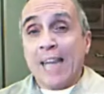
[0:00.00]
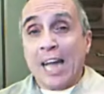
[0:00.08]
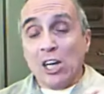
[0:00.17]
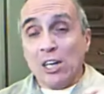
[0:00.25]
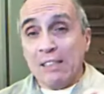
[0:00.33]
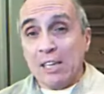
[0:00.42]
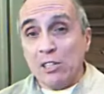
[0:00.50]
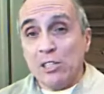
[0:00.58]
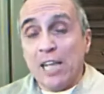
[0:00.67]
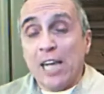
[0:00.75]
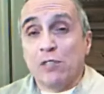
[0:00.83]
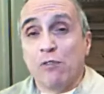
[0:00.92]
Now look at
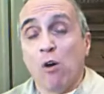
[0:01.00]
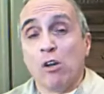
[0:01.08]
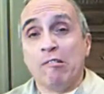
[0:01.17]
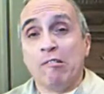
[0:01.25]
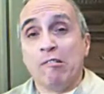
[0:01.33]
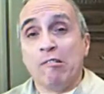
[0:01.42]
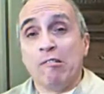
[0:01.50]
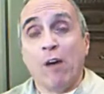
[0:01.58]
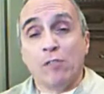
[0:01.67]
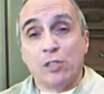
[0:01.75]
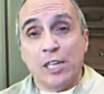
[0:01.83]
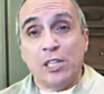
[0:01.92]
this next photograph
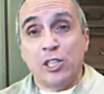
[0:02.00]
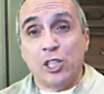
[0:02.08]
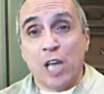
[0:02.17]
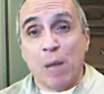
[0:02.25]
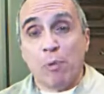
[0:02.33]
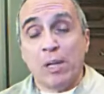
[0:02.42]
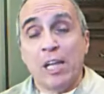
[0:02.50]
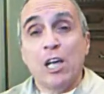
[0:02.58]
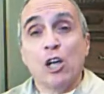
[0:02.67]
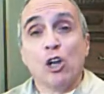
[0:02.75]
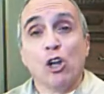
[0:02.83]
of Sea Shepherd.